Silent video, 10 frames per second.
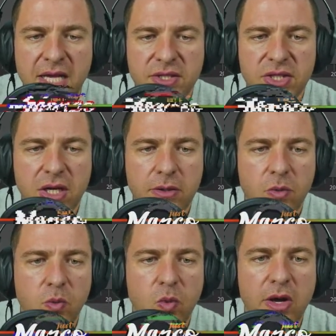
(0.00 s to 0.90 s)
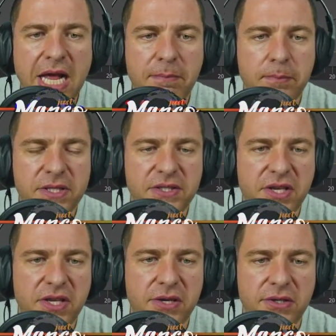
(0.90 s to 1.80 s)
So what happens
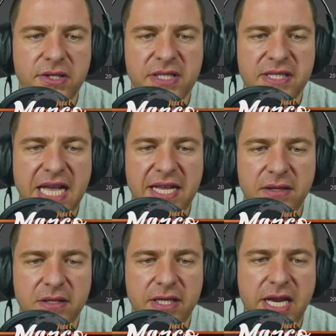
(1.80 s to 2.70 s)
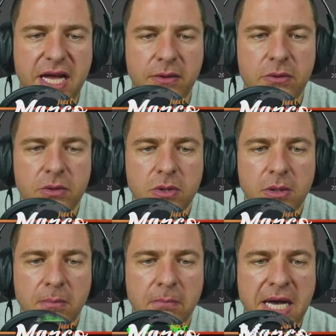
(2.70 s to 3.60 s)
here is that now
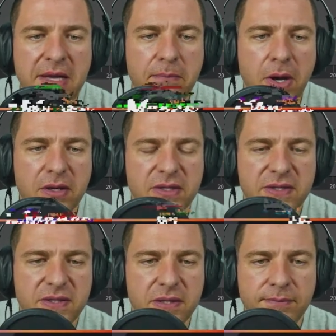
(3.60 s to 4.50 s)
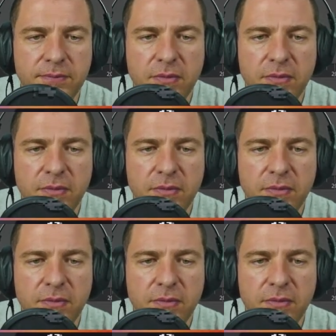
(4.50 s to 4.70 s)
my box